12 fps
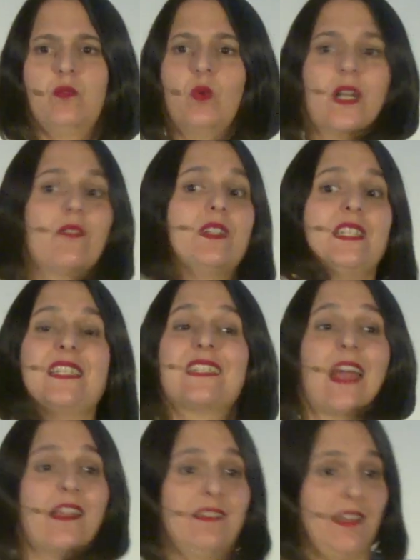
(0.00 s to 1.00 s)
whatever this
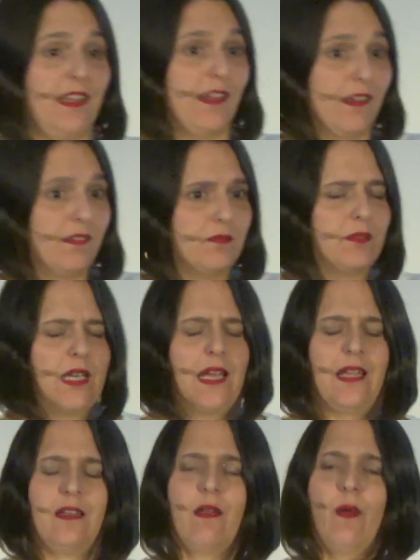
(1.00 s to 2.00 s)
cat needed.
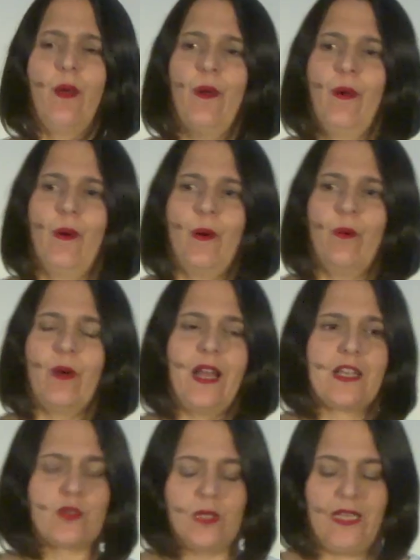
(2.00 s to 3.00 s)
And what
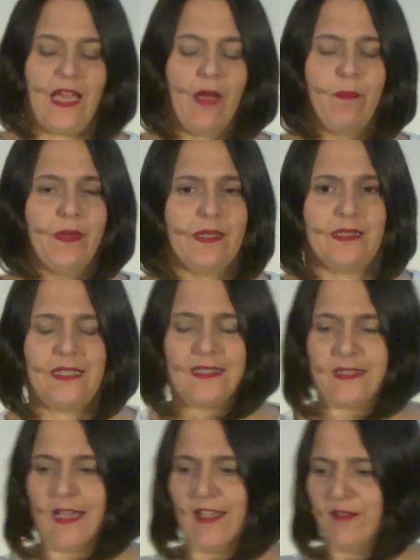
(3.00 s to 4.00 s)
actually happened
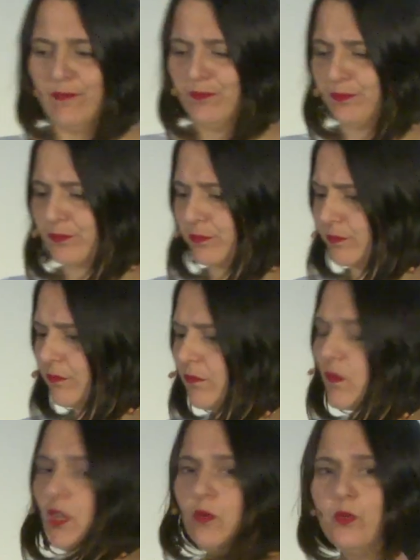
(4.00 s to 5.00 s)
is that
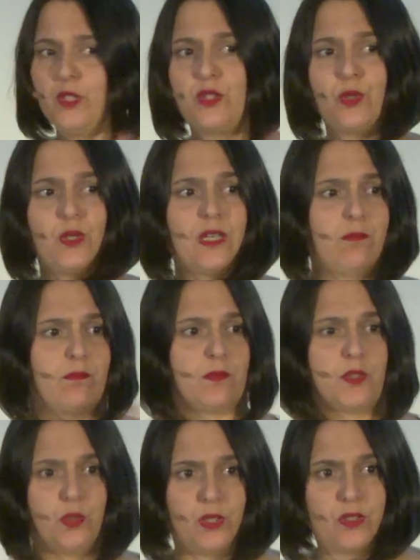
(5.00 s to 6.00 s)
we took
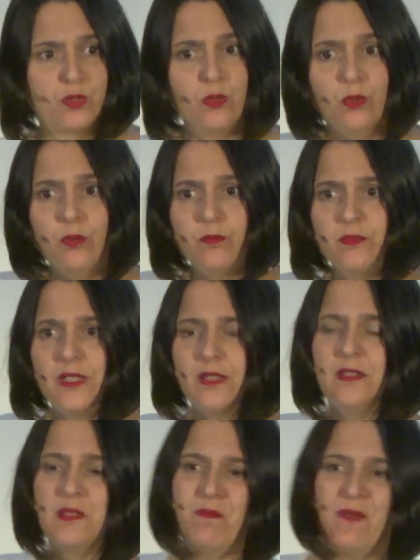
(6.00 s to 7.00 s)
him to the zoo.
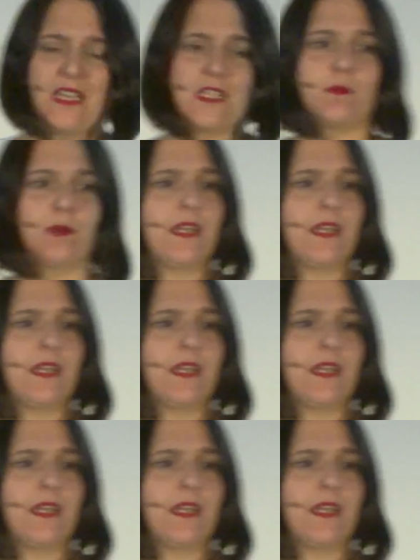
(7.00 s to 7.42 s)
The best